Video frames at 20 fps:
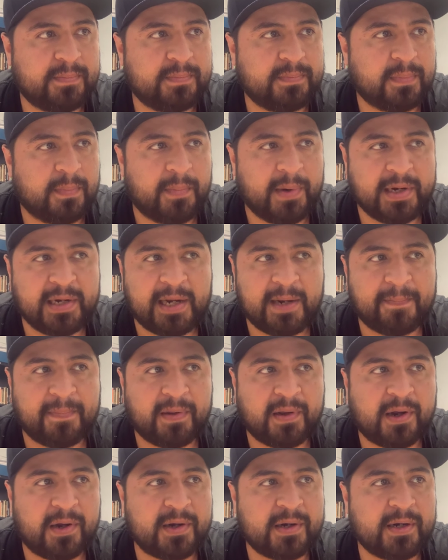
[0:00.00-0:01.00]
Monday
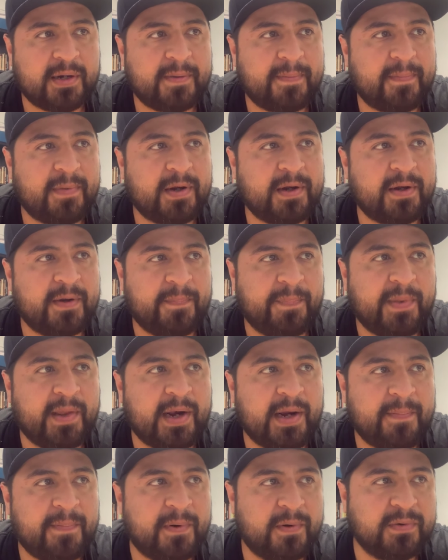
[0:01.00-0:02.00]
blog
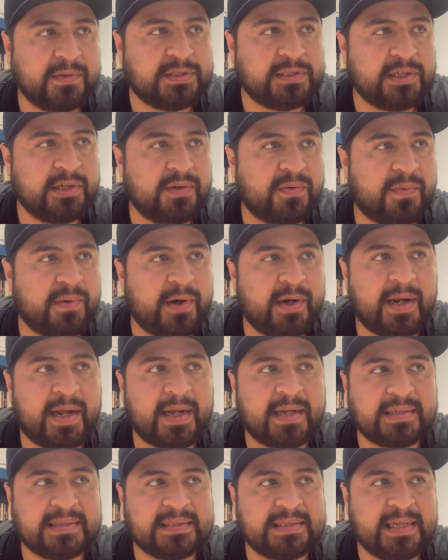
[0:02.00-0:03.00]
that I posted, where it
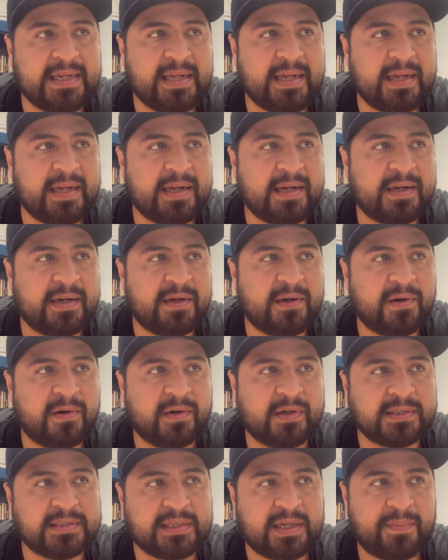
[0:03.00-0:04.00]
has the
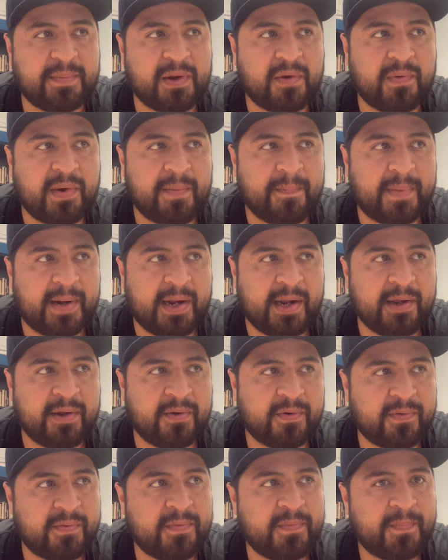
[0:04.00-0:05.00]
Ernest Hemingway
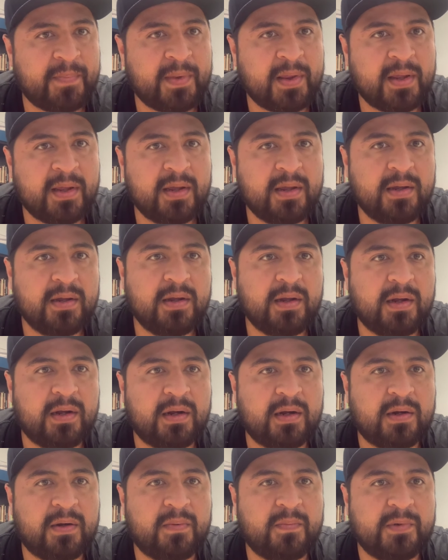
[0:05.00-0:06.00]
bio,
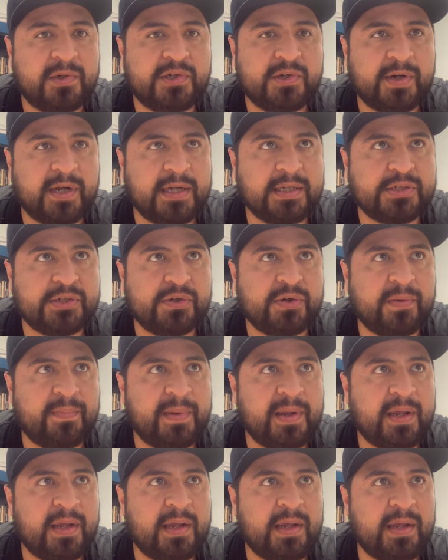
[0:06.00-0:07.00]
which you guys should
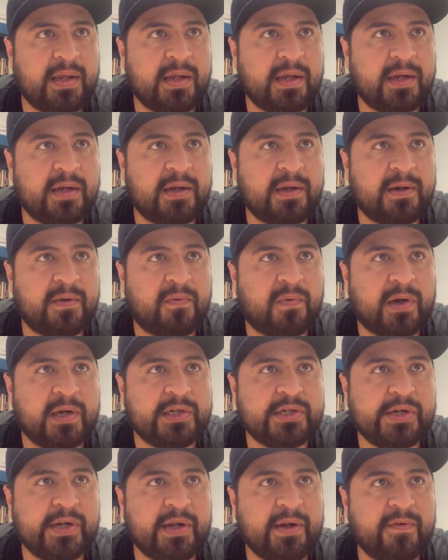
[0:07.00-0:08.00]
be
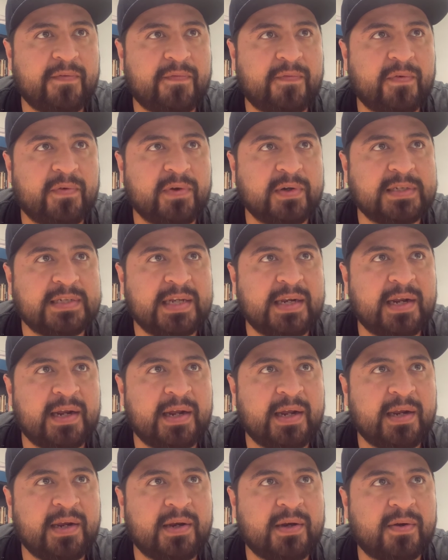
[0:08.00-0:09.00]
watching for
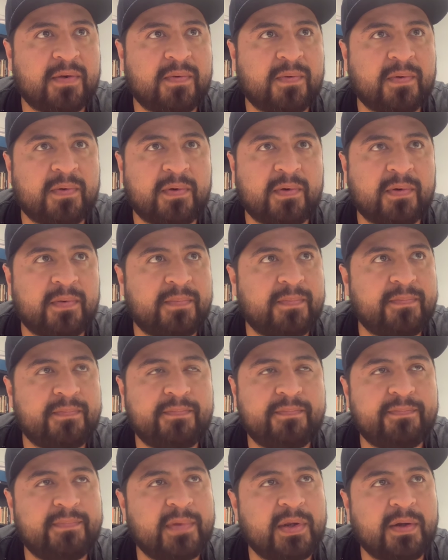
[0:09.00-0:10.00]
tonight, or
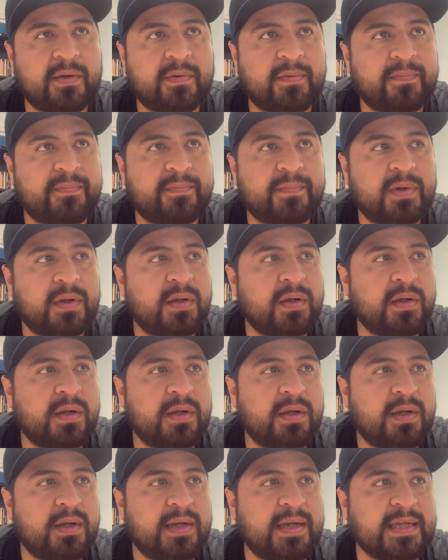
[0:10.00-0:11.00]
you know,
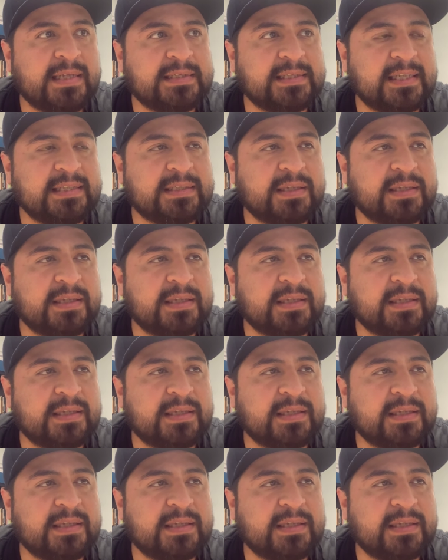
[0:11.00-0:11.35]
it's